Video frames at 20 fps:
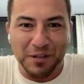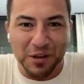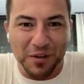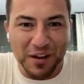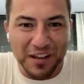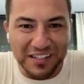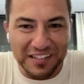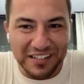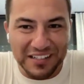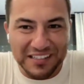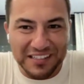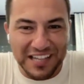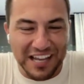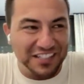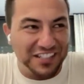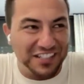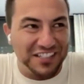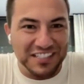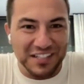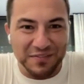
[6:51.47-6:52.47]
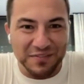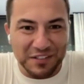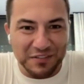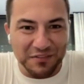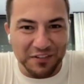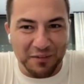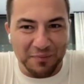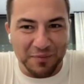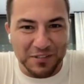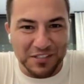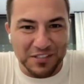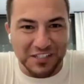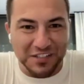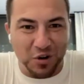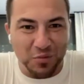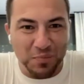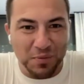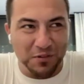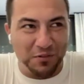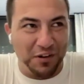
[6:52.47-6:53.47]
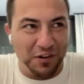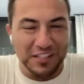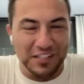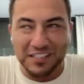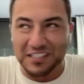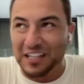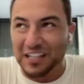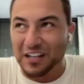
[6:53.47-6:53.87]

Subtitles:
but go ahead and attach a 75% open rate